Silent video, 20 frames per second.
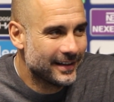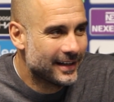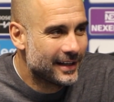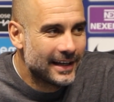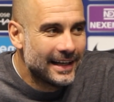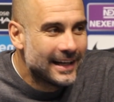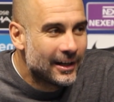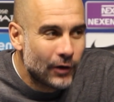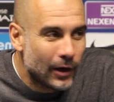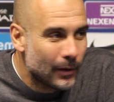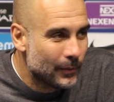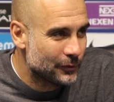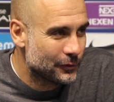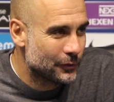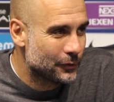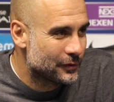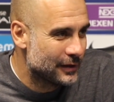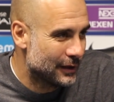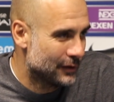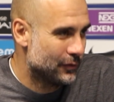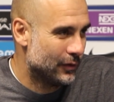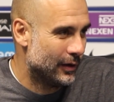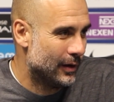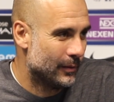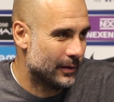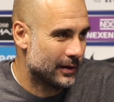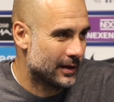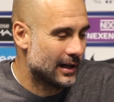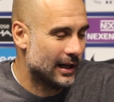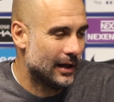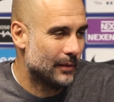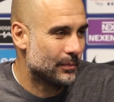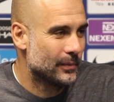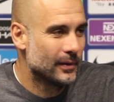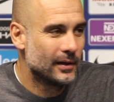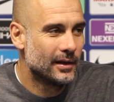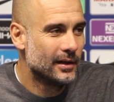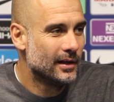an incredible success for our club